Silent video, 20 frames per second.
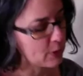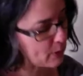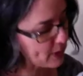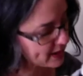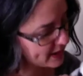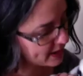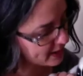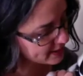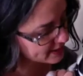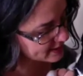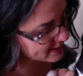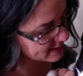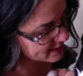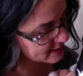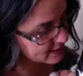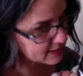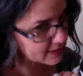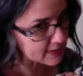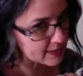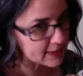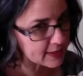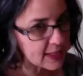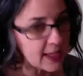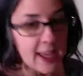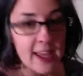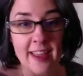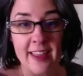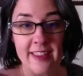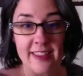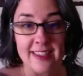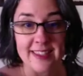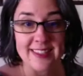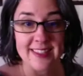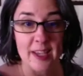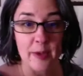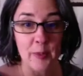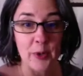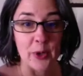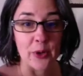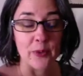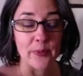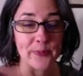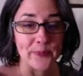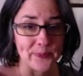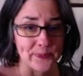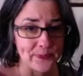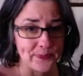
What else? This summer